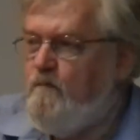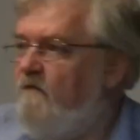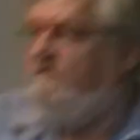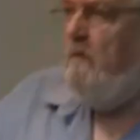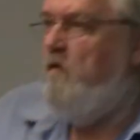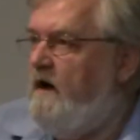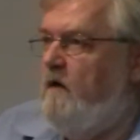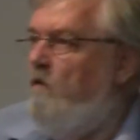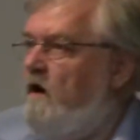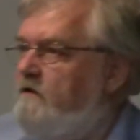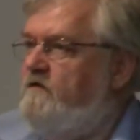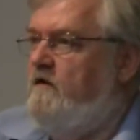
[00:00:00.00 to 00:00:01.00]
from what it
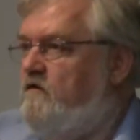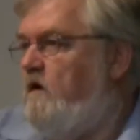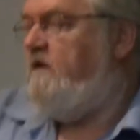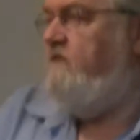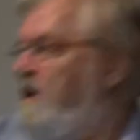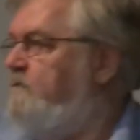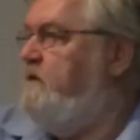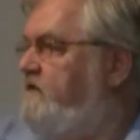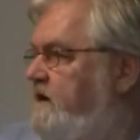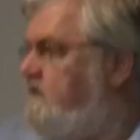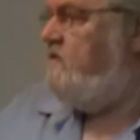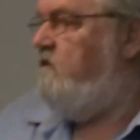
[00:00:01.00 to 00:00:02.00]
was. So 25%
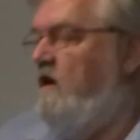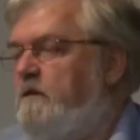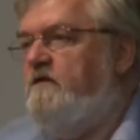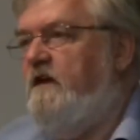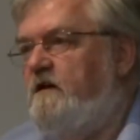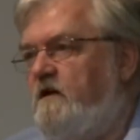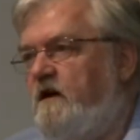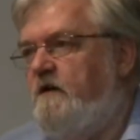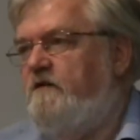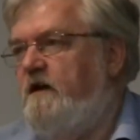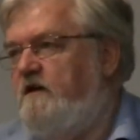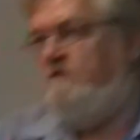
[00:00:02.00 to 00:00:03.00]
to 12% in the
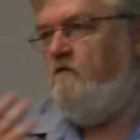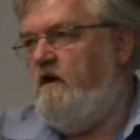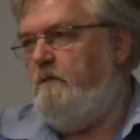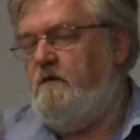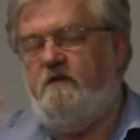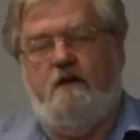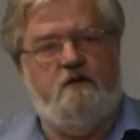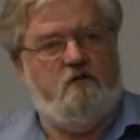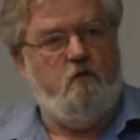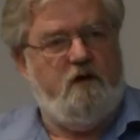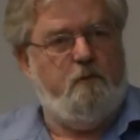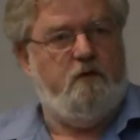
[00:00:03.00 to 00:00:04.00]
United States, 40% to
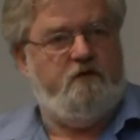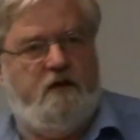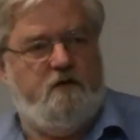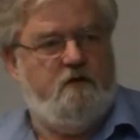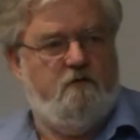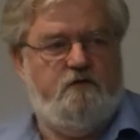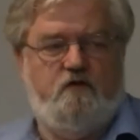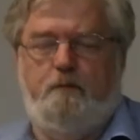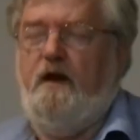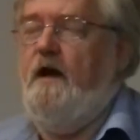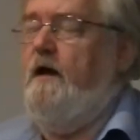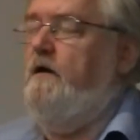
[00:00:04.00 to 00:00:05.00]
20% in
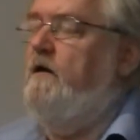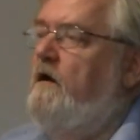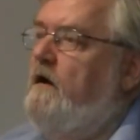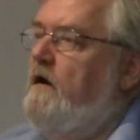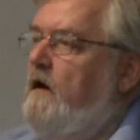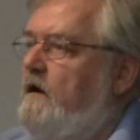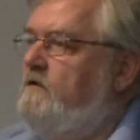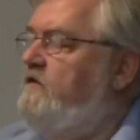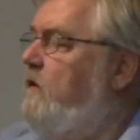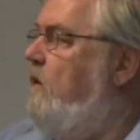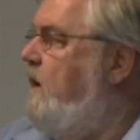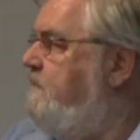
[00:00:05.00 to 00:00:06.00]
Japan, and
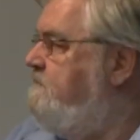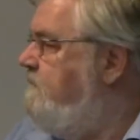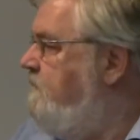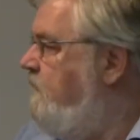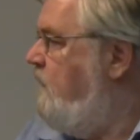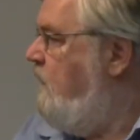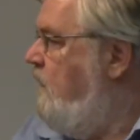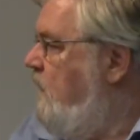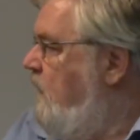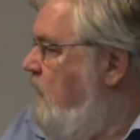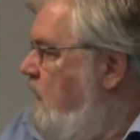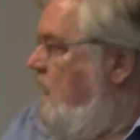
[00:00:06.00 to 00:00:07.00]
so on.
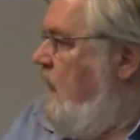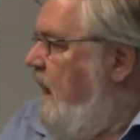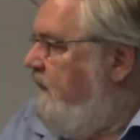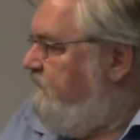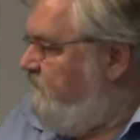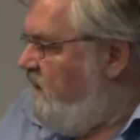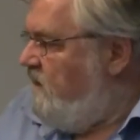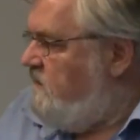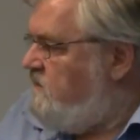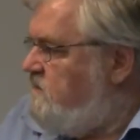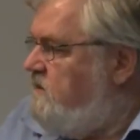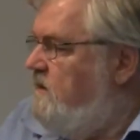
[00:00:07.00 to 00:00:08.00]
At
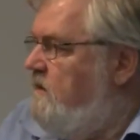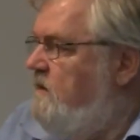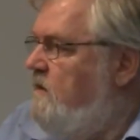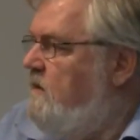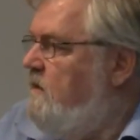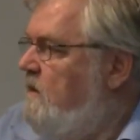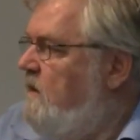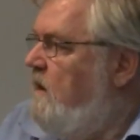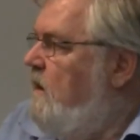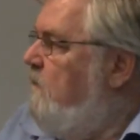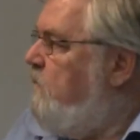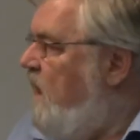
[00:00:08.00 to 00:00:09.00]
first,
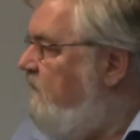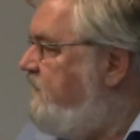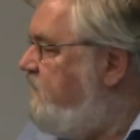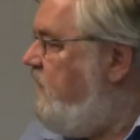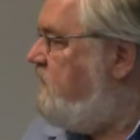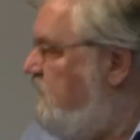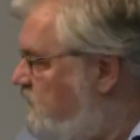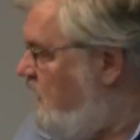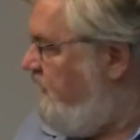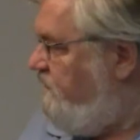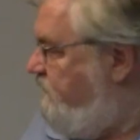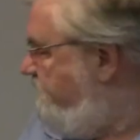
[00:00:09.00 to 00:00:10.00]
profits are the
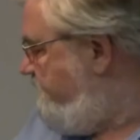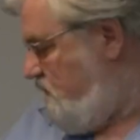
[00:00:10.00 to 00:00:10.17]
life...